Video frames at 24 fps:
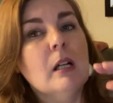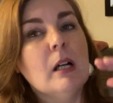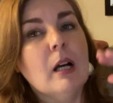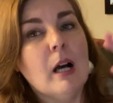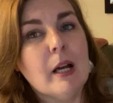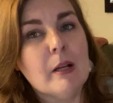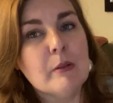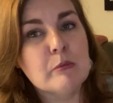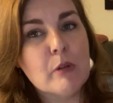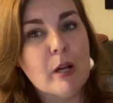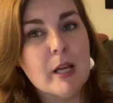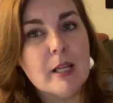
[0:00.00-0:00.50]

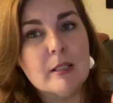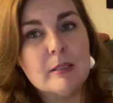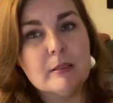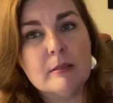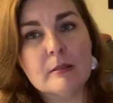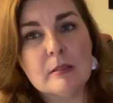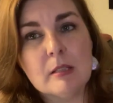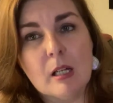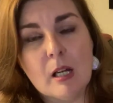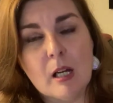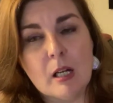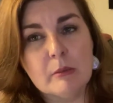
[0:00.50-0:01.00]
I
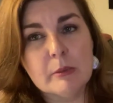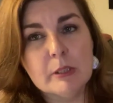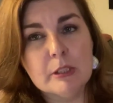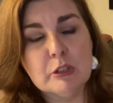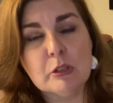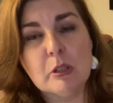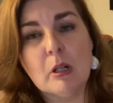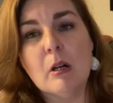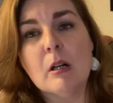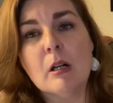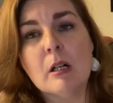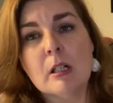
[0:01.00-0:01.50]
rest, I
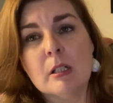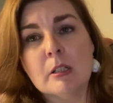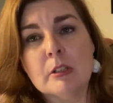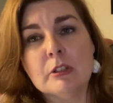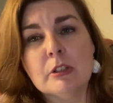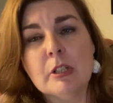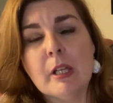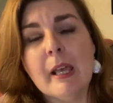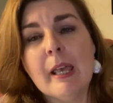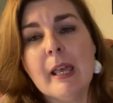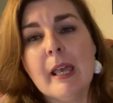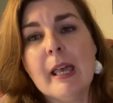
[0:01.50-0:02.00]

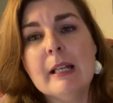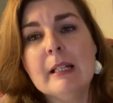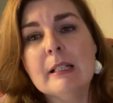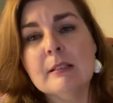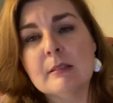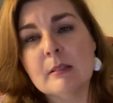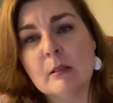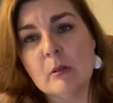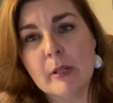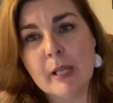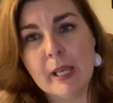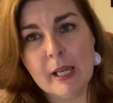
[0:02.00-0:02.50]
recharge, and
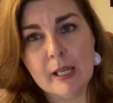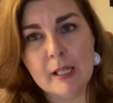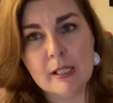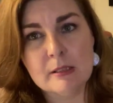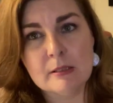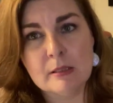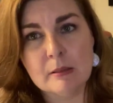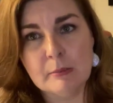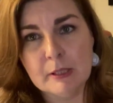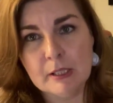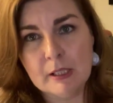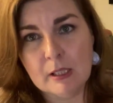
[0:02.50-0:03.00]
it's okay
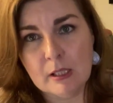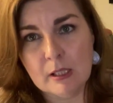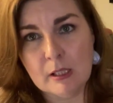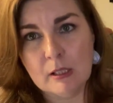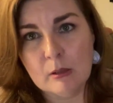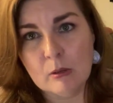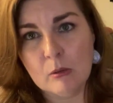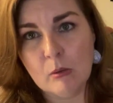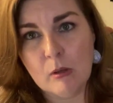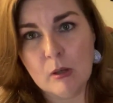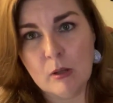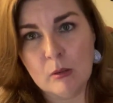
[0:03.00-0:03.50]
to
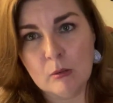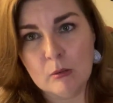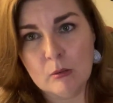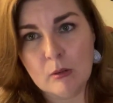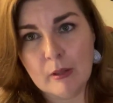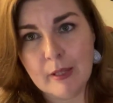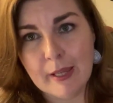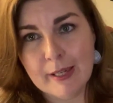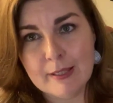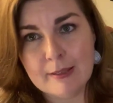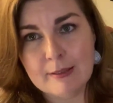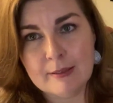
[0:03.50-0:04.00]
be, quote,
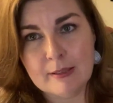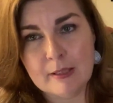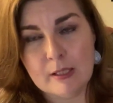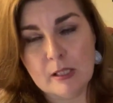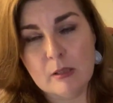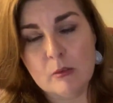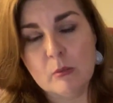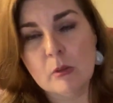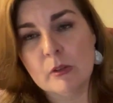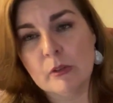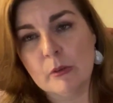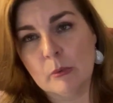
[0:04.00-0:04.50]

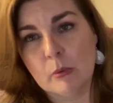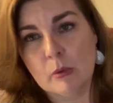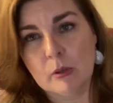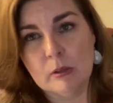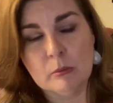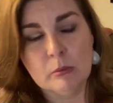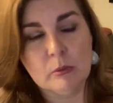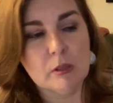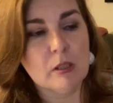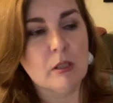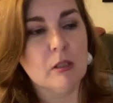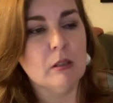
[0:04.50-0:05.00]
lazy, what the
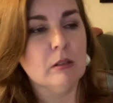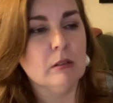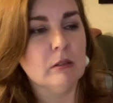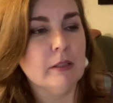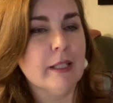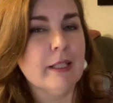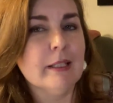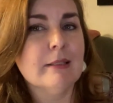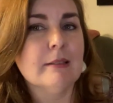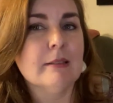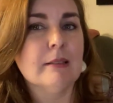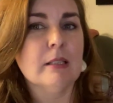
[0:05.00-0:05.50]
world would call
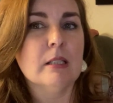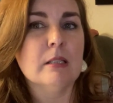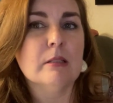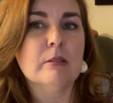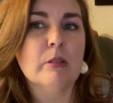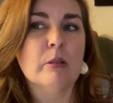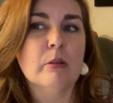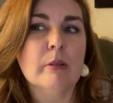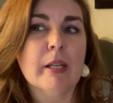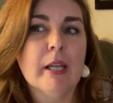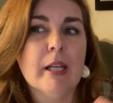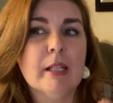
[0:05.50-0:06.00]
lazy.
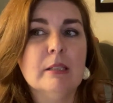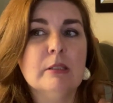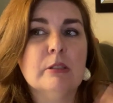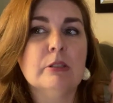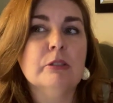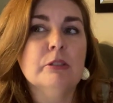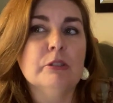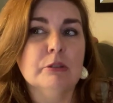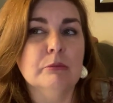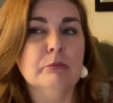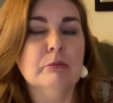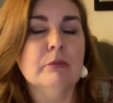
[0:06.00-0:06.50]
It's okay
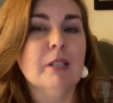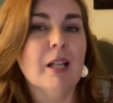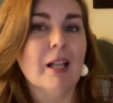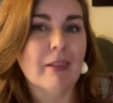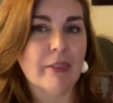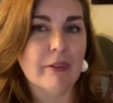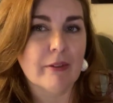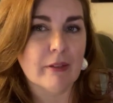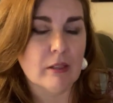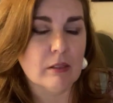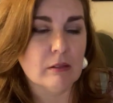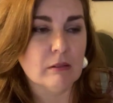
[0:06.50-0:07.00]
to do
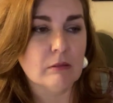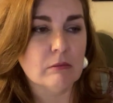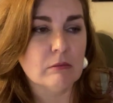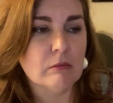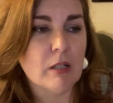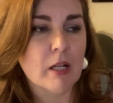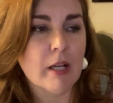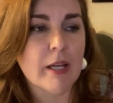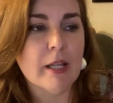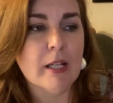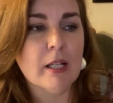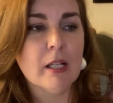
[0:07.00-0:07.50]
nothing,
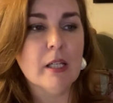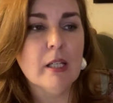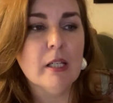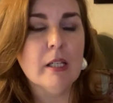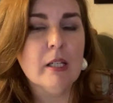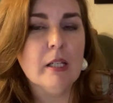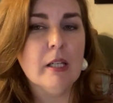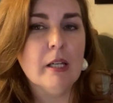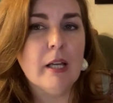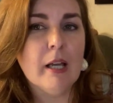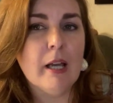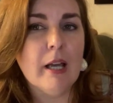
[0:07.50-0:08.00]
right?
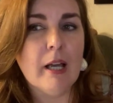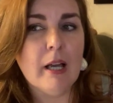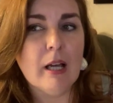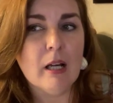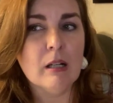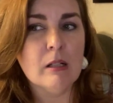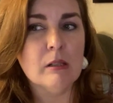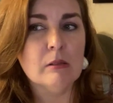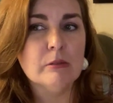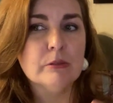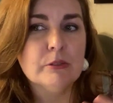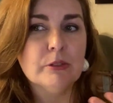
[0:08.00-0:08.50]

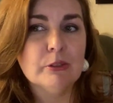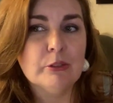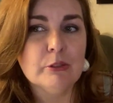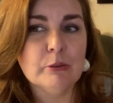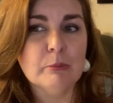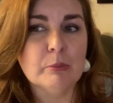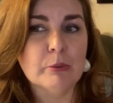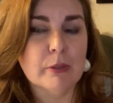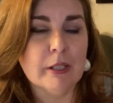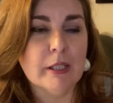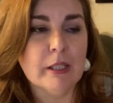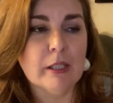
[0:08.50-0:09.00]
How do
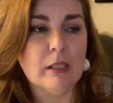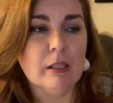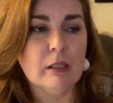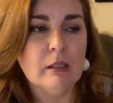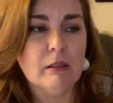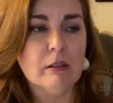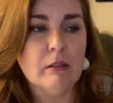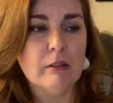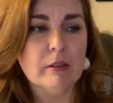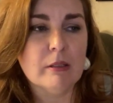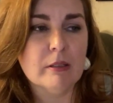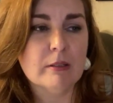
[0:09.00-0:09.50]
you
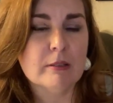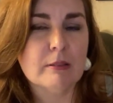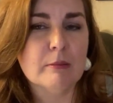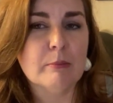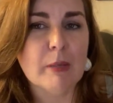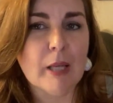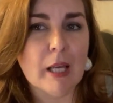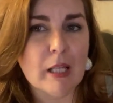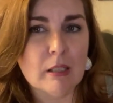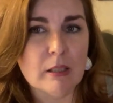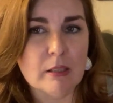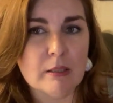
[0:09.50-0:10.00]
bring this
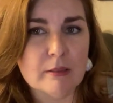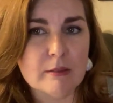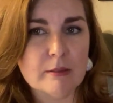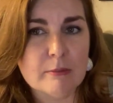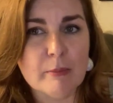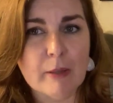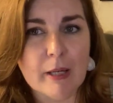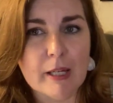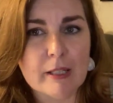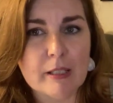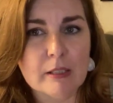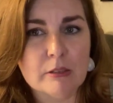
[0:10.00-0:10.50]
balance
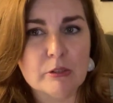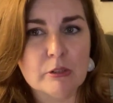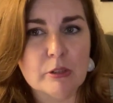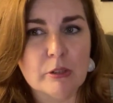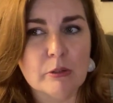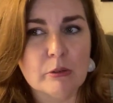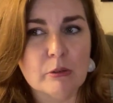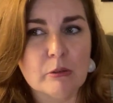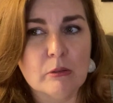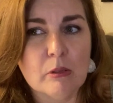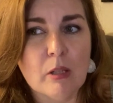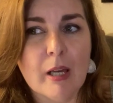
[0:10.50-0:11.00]
back
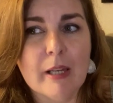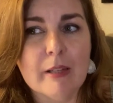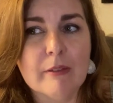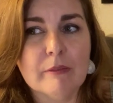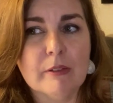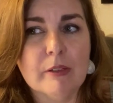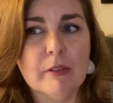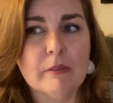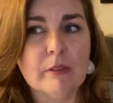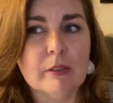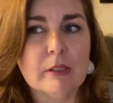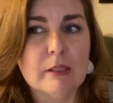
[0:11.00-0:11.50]
into your
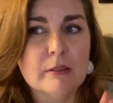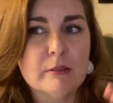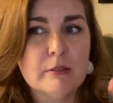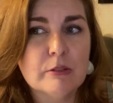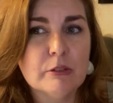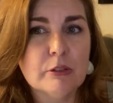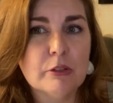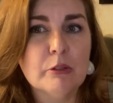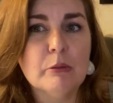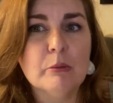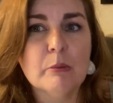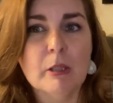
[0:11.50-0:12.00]
life if it gets
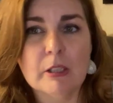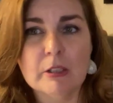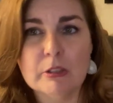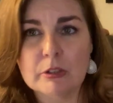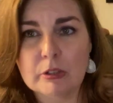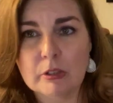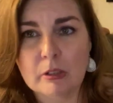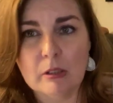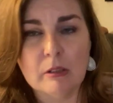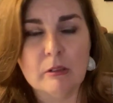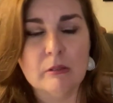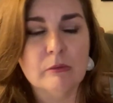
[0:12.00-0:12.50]
too
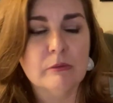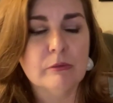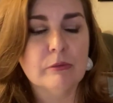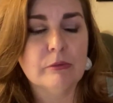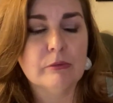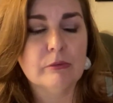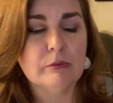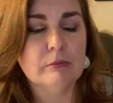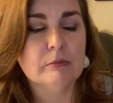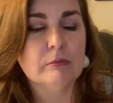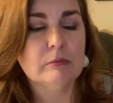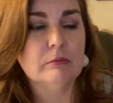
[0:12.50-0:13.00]
much
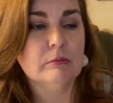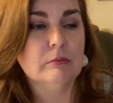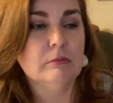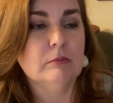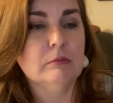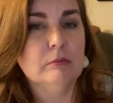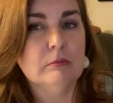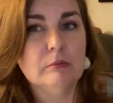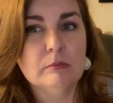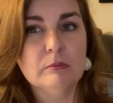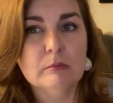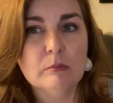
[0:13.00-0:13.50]
of
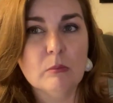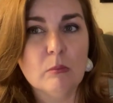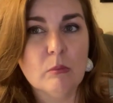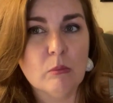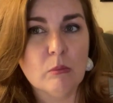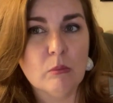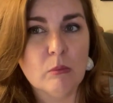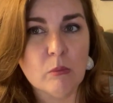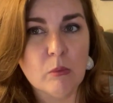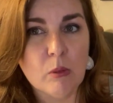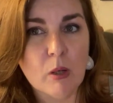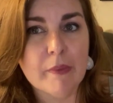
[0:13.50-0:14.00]

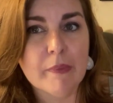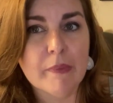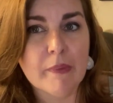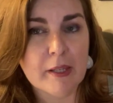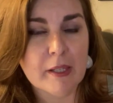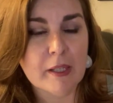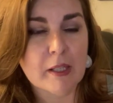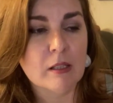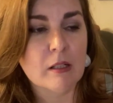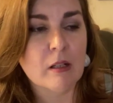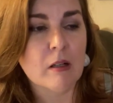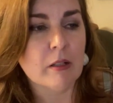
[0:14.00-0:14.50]
one
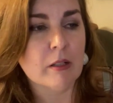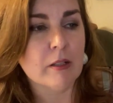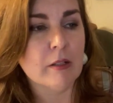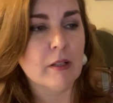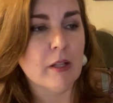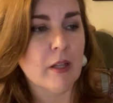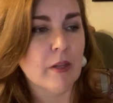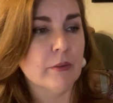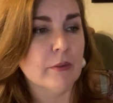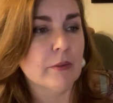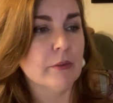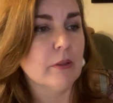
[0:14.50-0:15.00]
thing and not
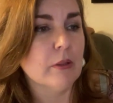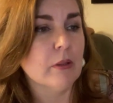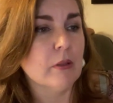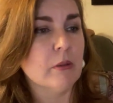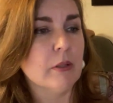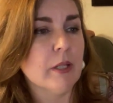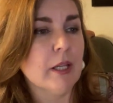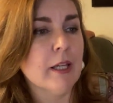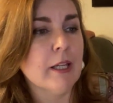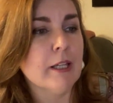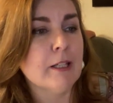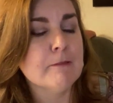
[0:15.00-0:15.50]
another,
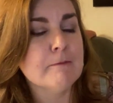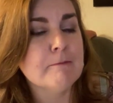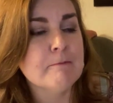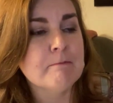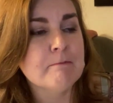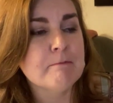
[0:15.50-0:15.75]
okay?